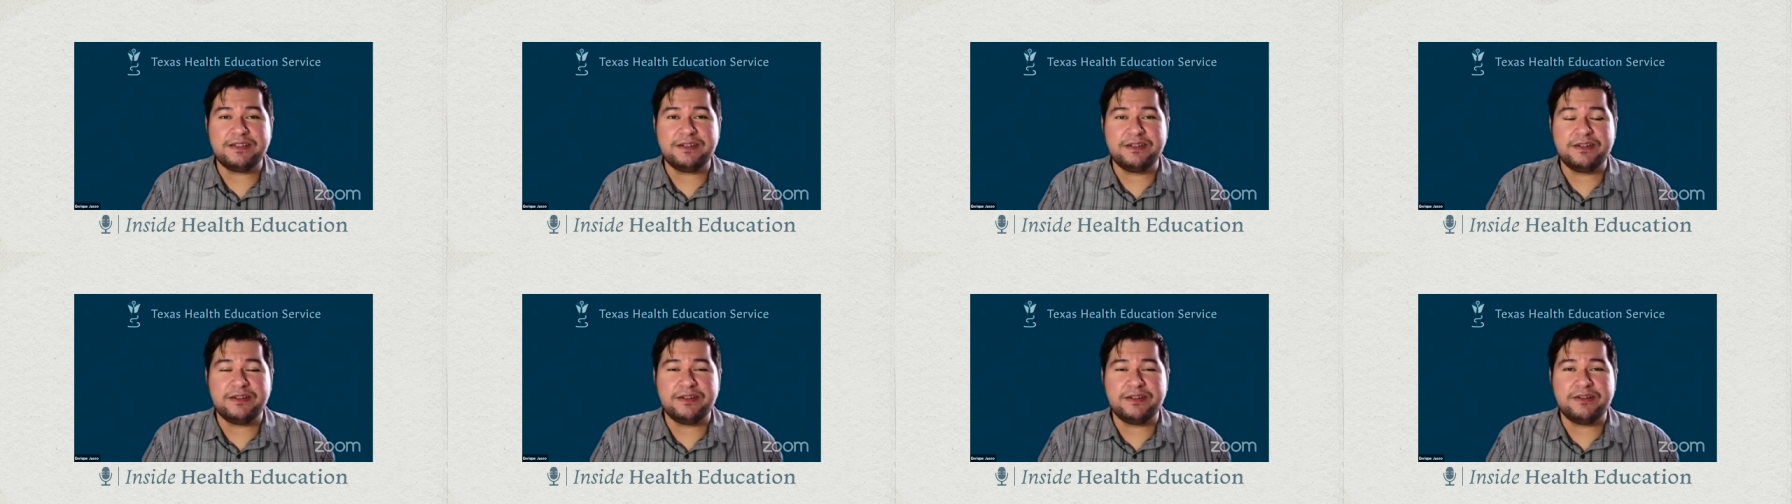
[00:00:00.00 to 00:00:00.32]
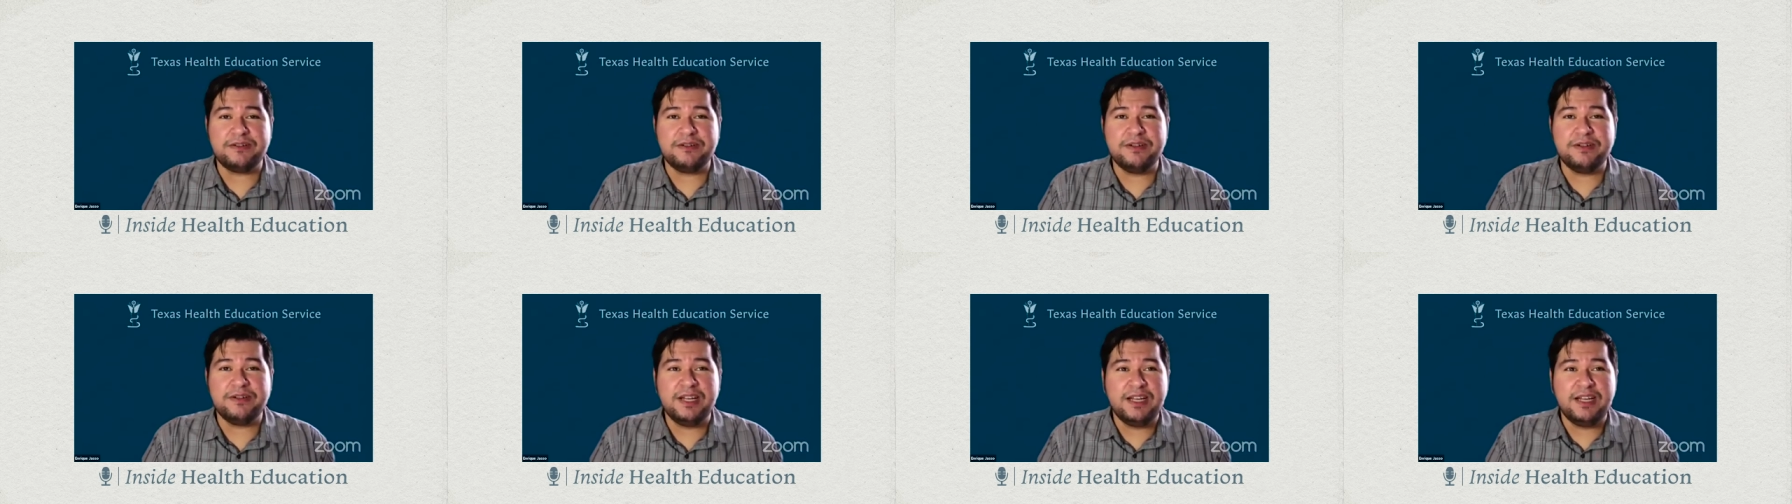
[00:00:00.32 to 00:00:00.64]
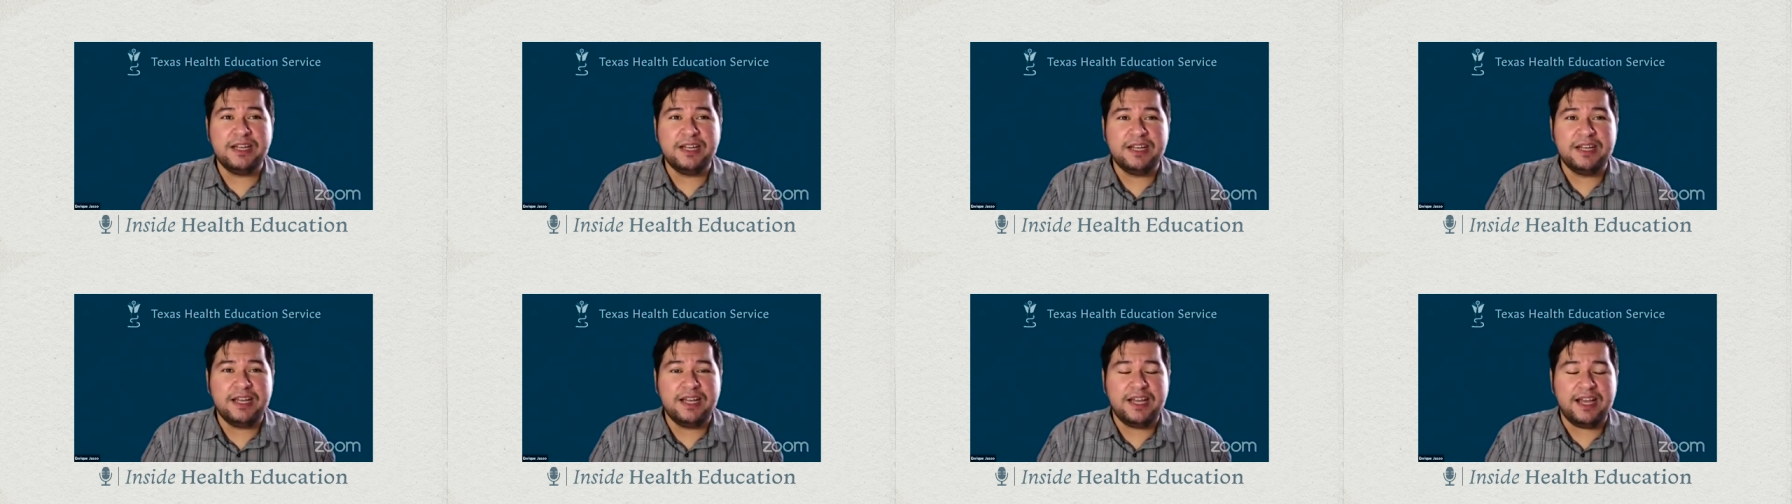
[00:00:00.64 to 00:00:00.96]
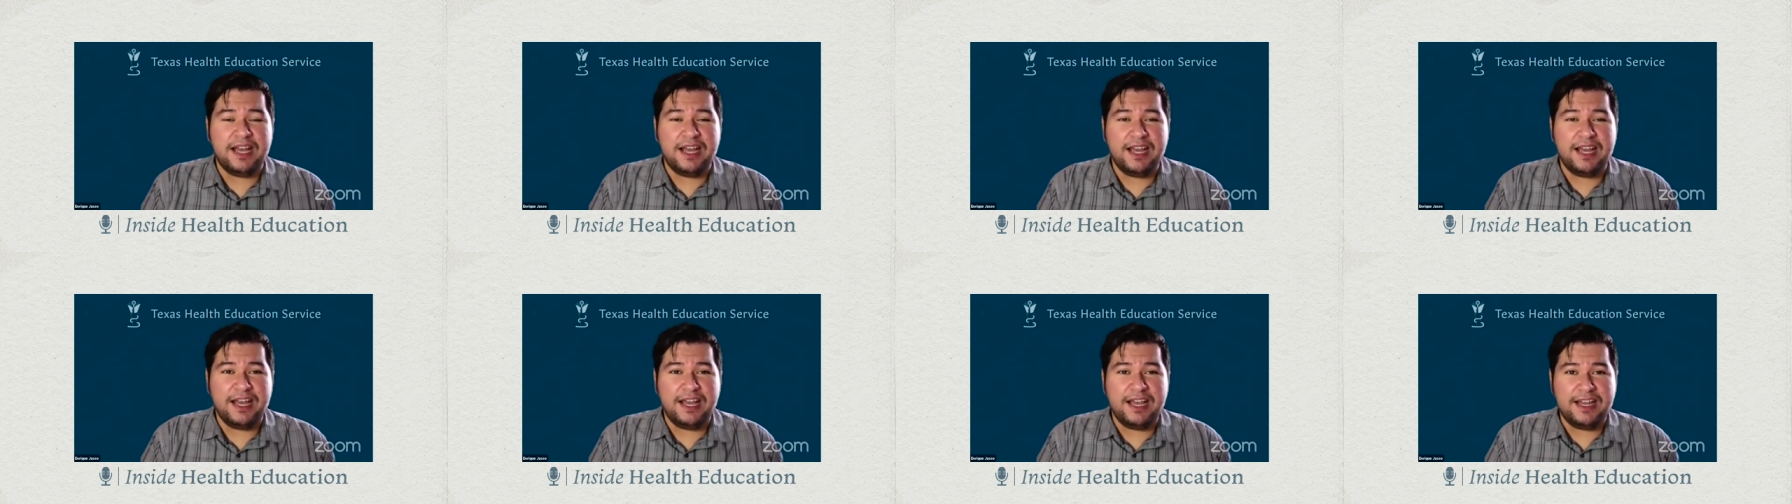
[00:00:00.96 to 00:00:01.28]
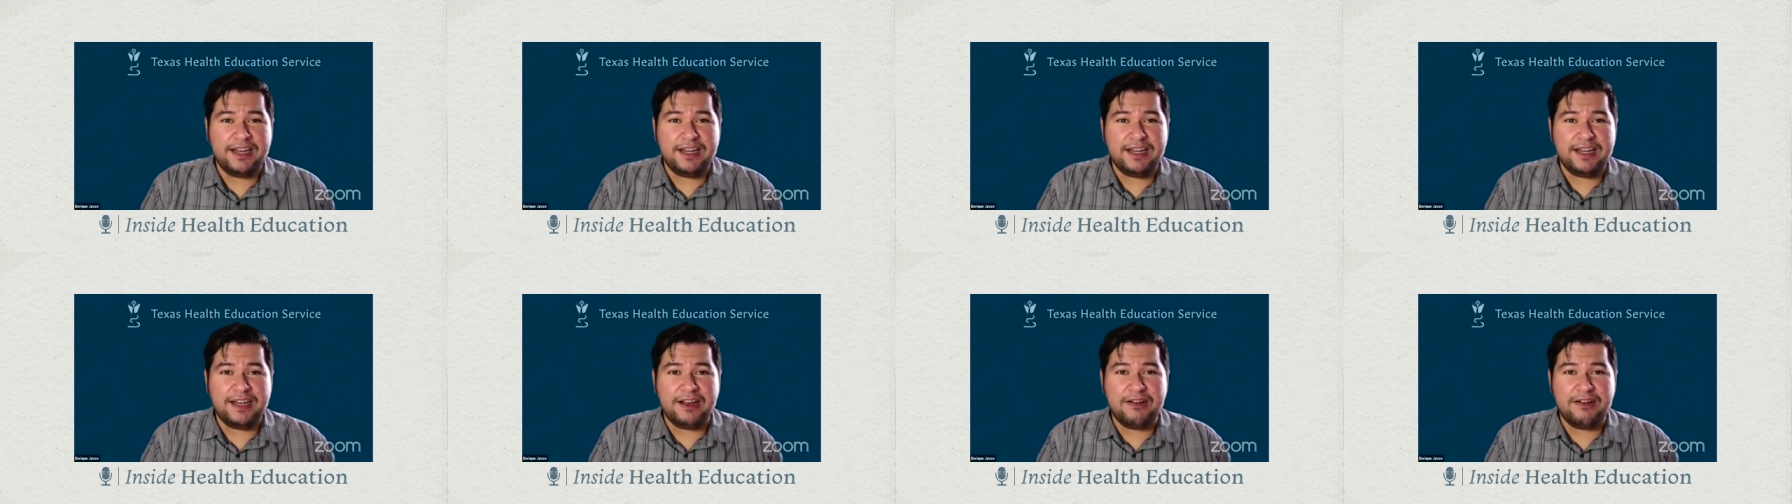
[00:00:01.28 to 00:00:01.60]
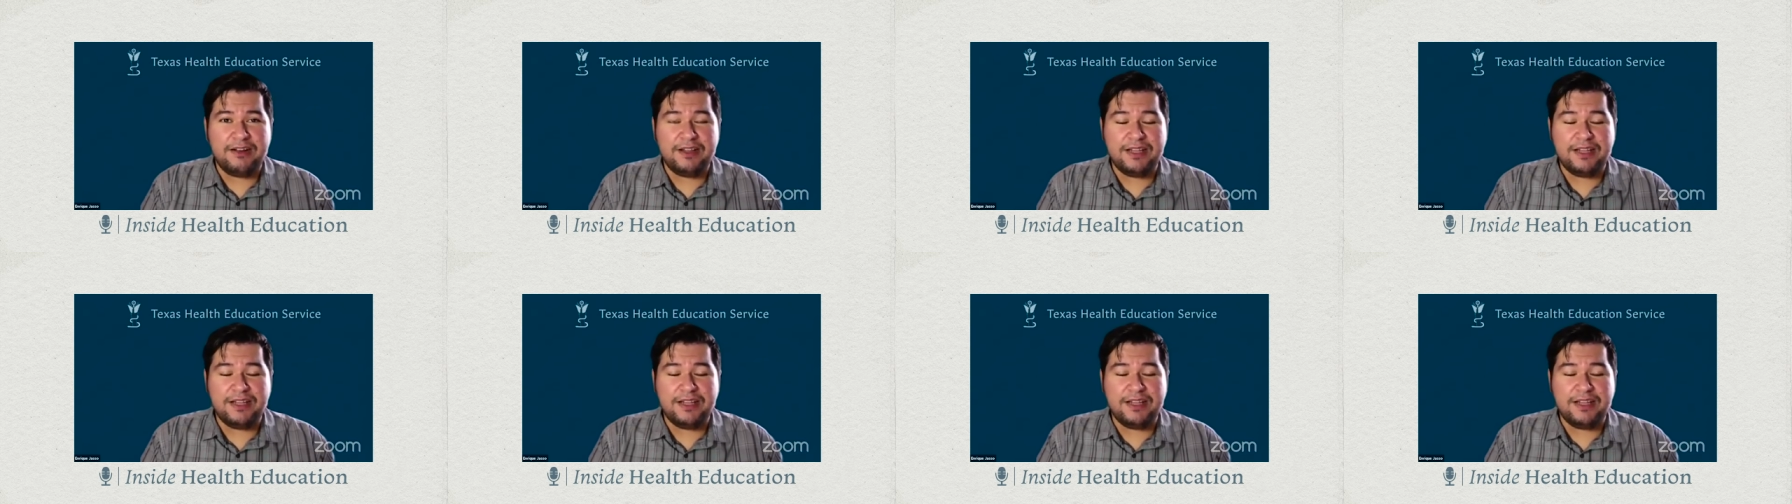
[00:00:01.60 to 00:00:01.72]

You know, uh, and now